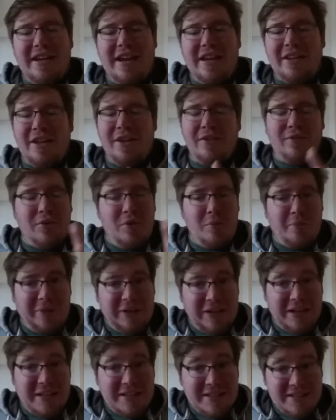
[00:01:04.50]
now they've
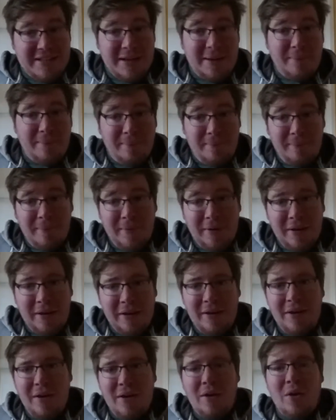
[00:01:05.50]
replaced him
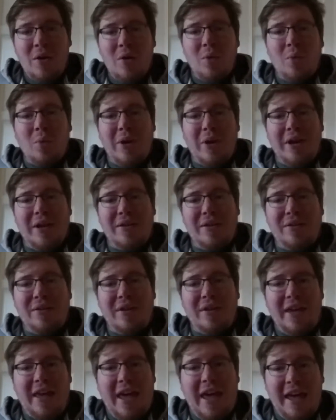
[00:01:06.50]

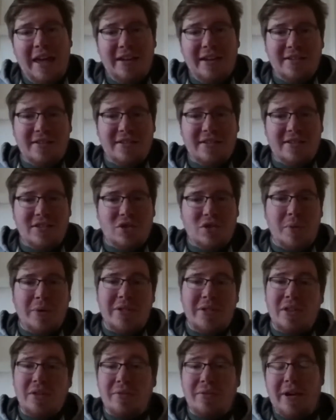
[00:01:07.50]
with
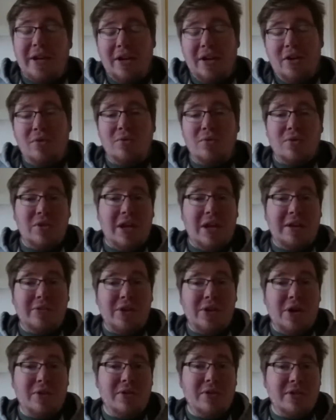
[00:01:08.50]
X-23, who's
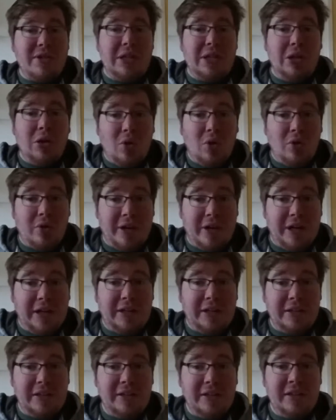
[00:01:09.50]
now known as
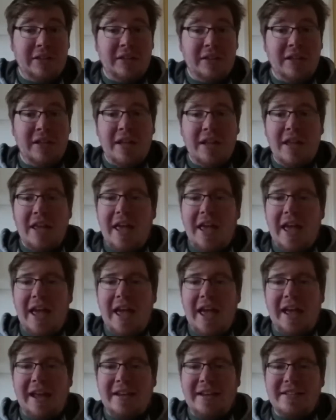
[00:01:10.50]
Laura,
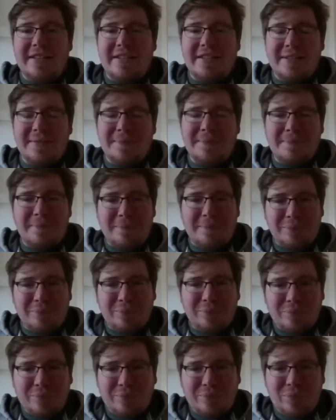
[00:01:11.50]
and
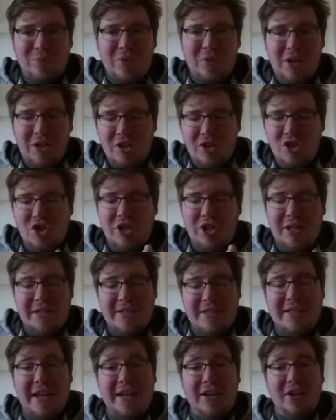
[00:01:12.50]
she
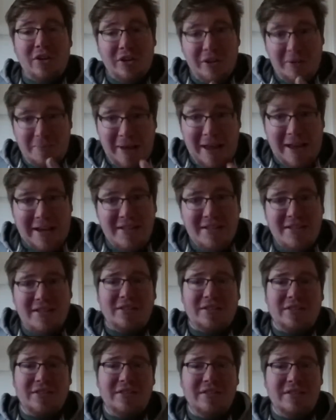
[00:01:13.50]
has taken on the
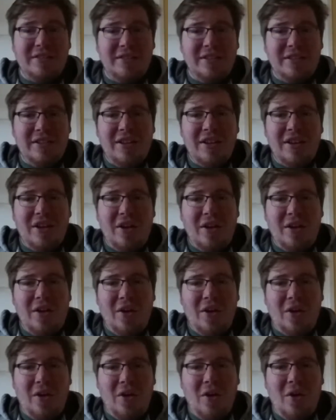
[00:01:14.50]
mantle
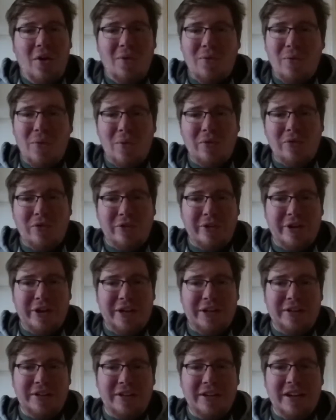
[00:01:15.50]
of
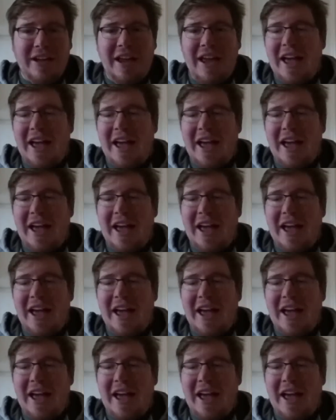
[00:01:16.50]
Wolverine,